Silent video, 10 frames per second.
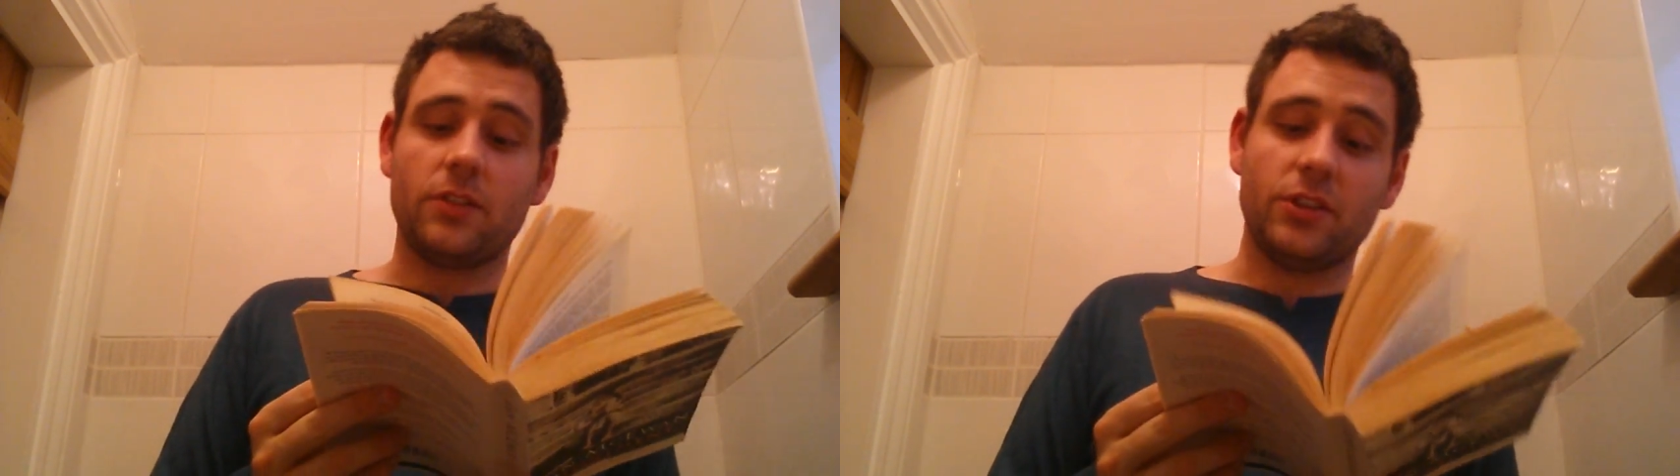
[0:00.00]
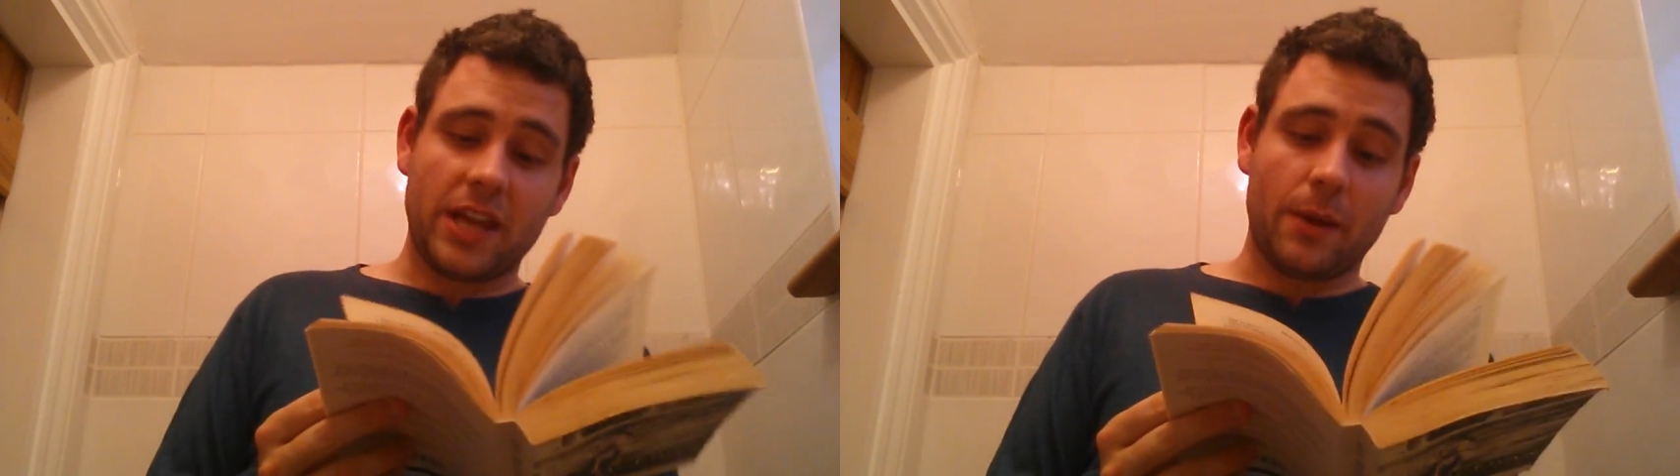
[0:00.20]

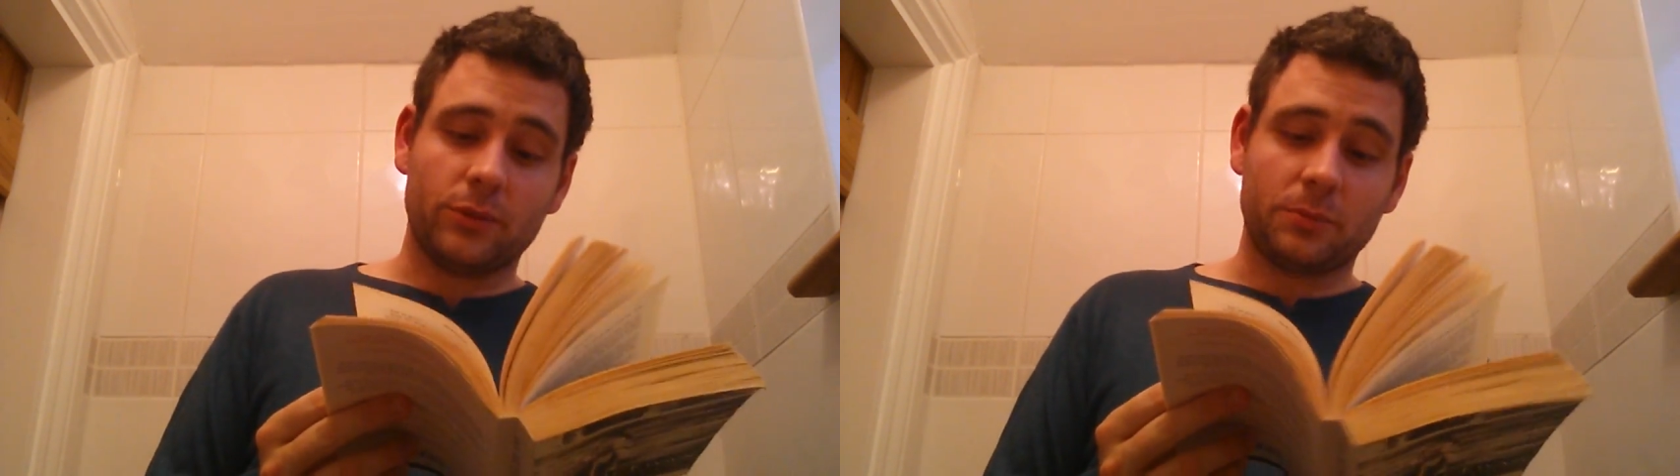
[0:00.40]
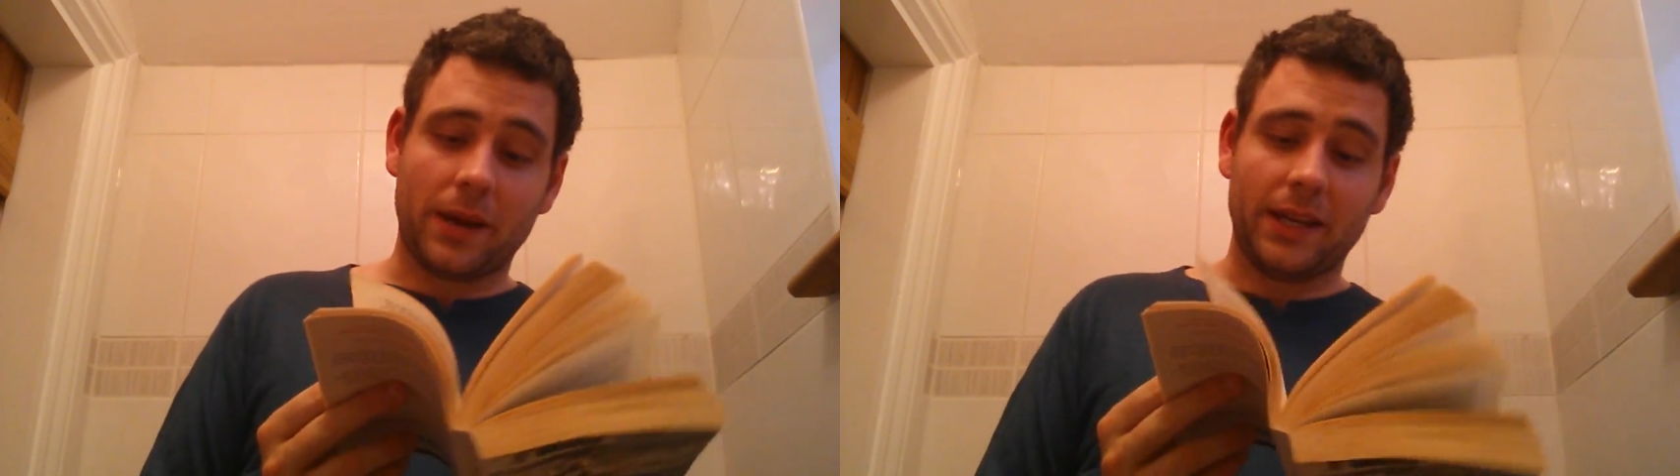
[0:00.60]
the debt
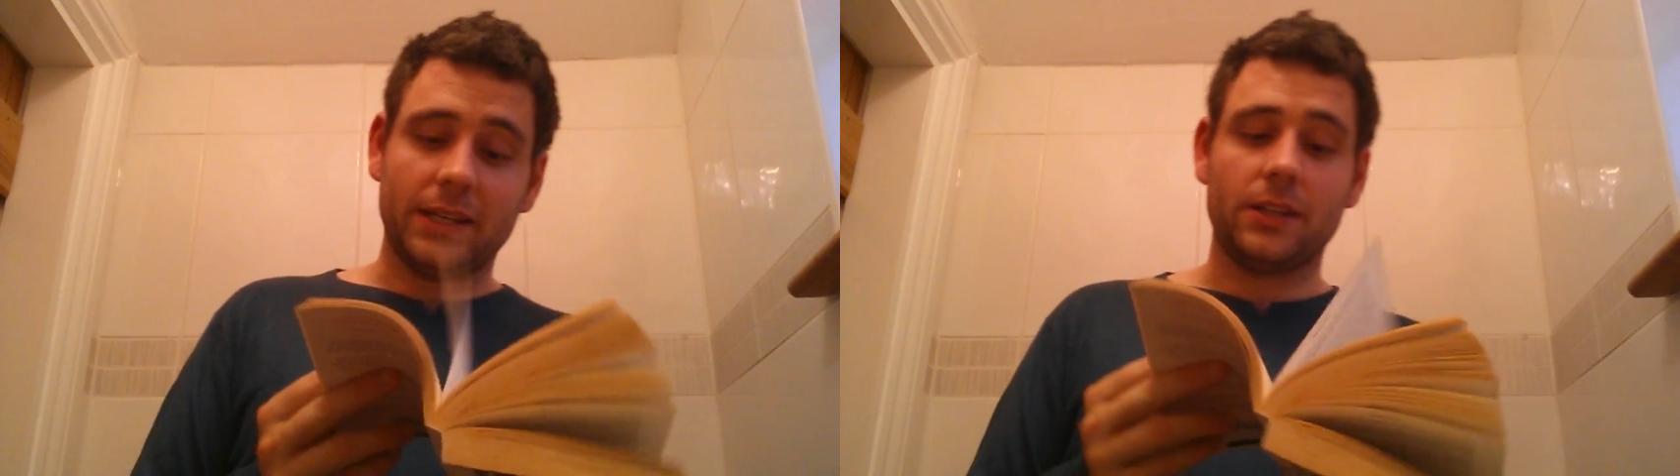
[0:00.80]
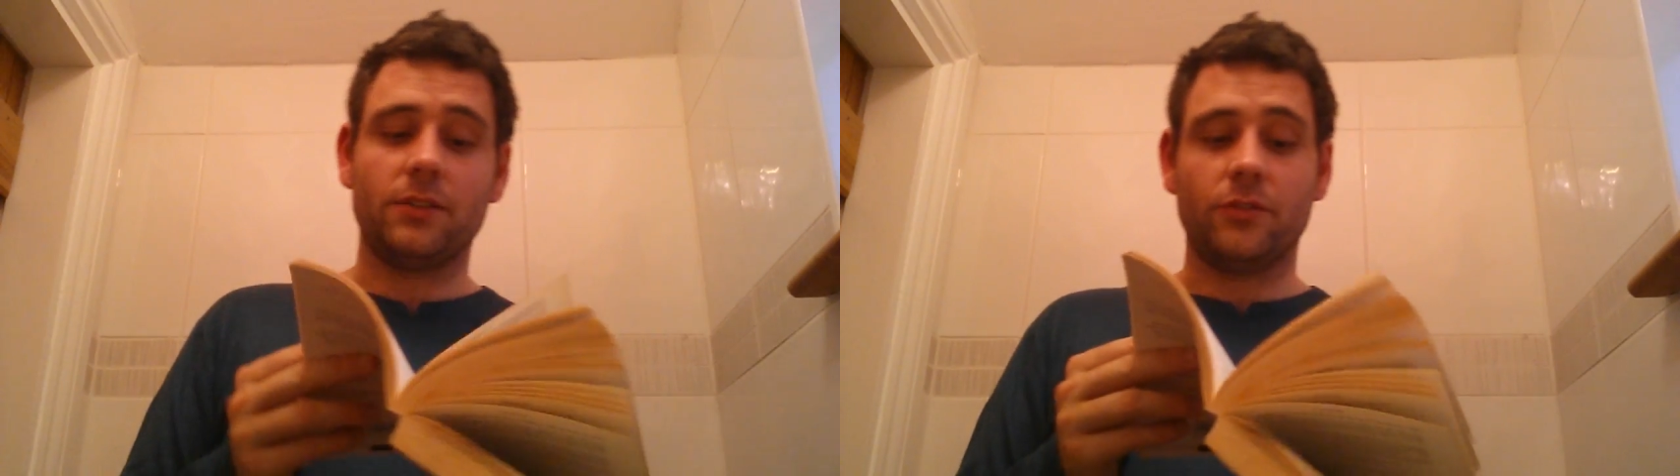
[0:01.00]
was
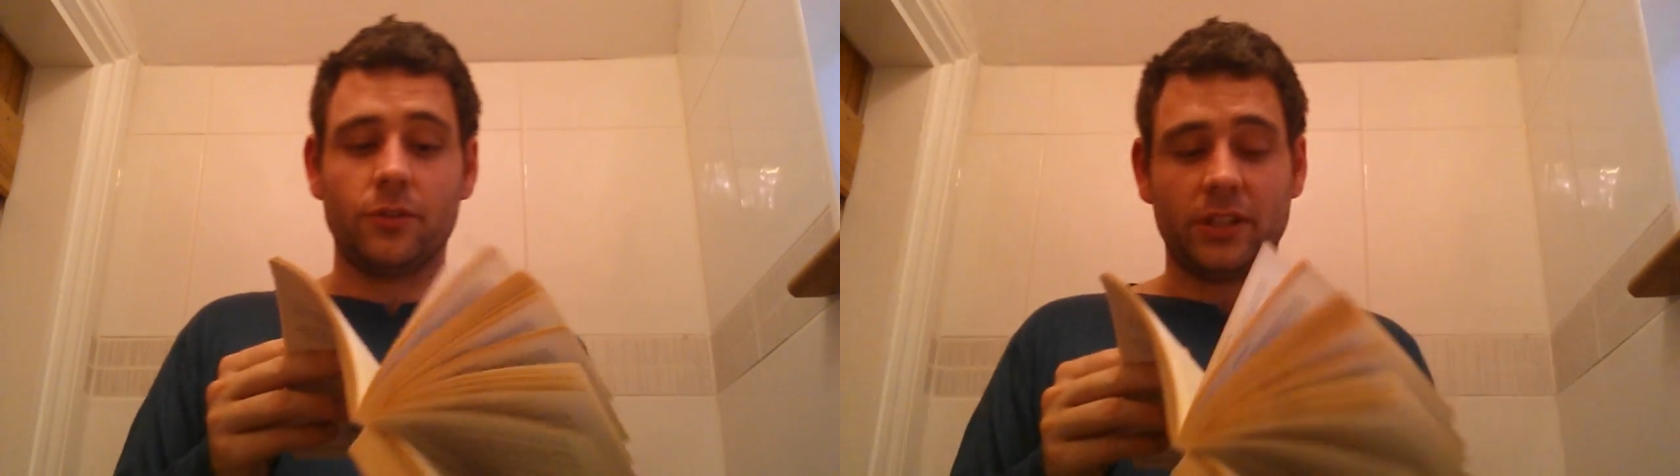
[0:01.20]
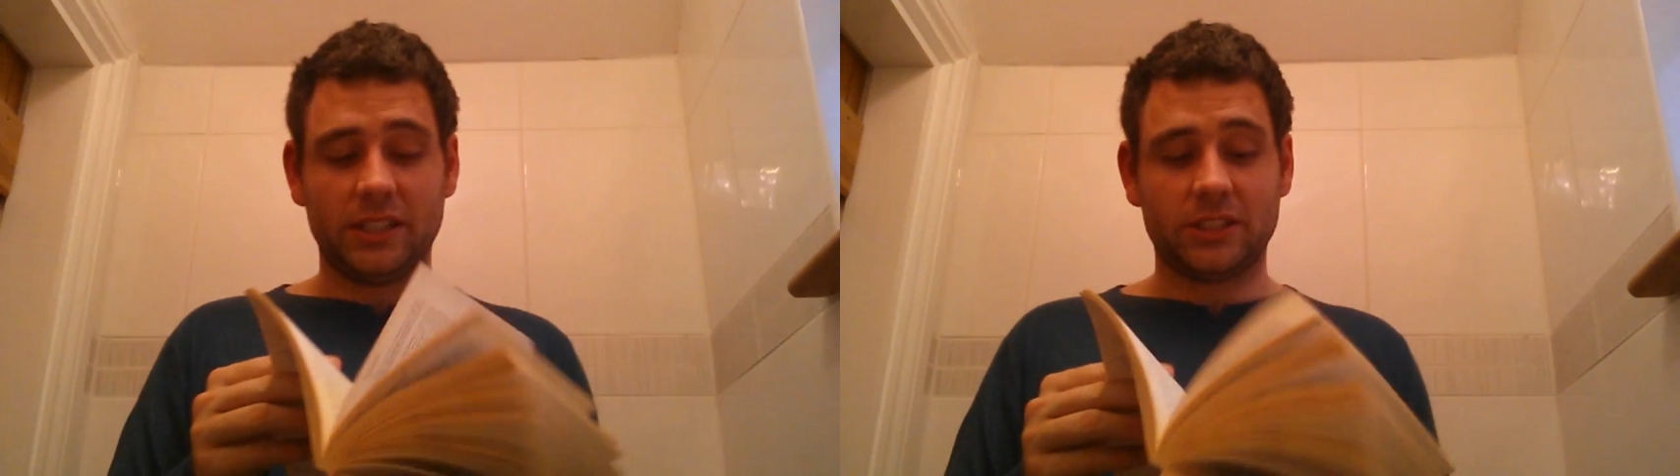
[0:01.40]
paid, the
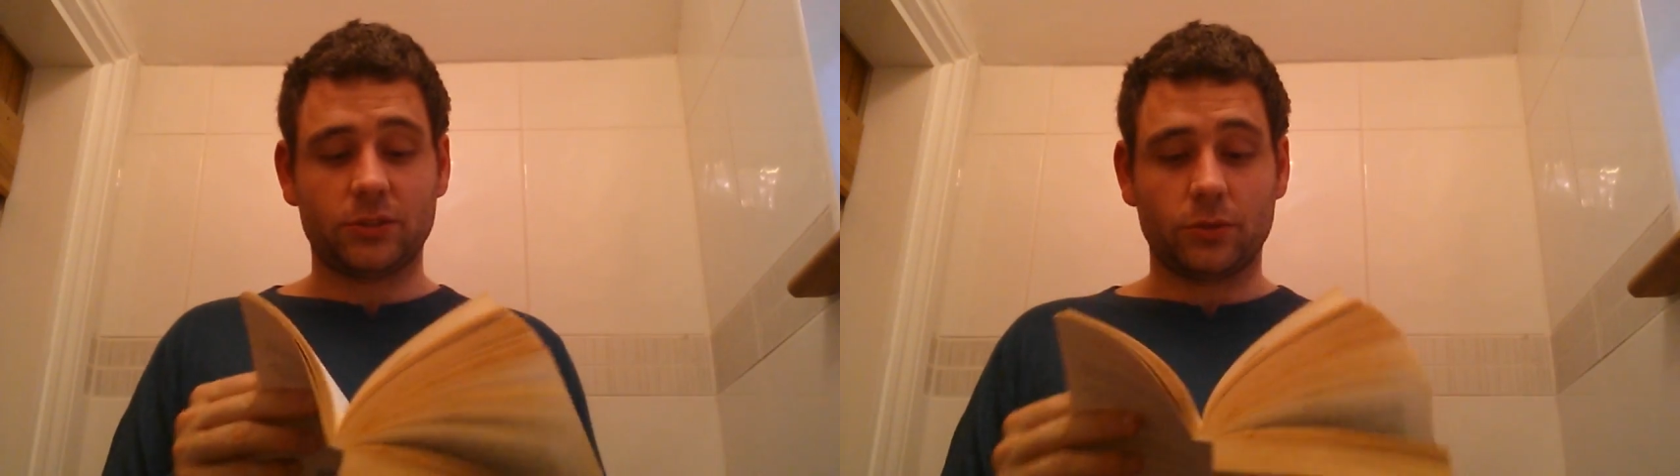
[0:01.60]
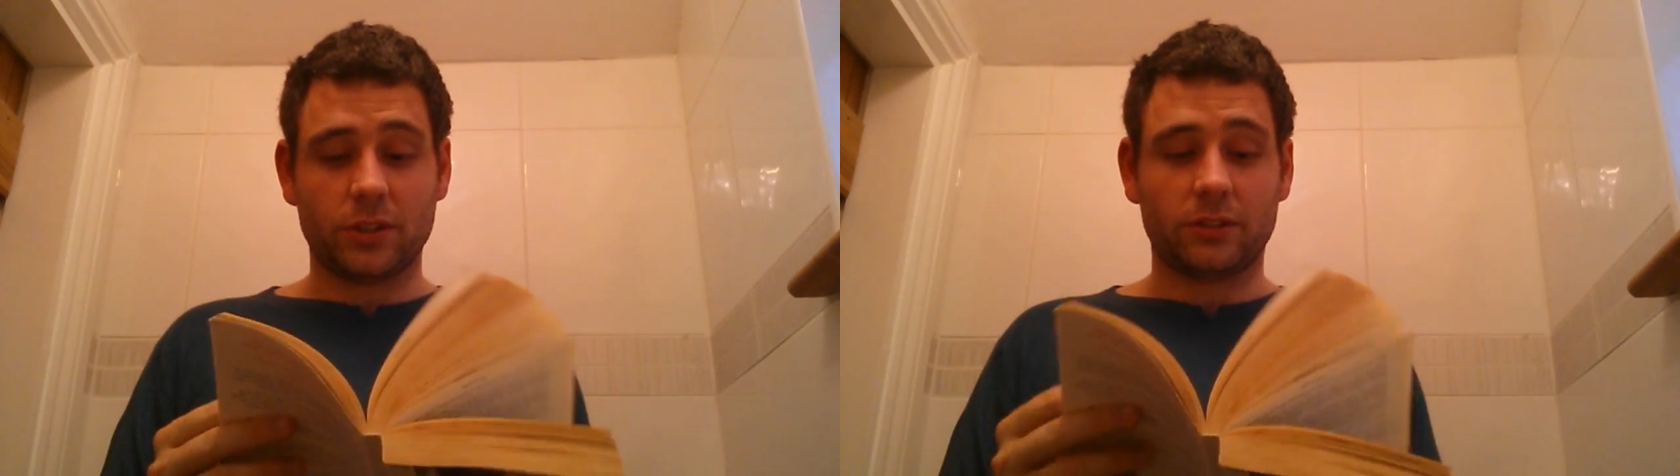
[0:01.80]
verdict stood.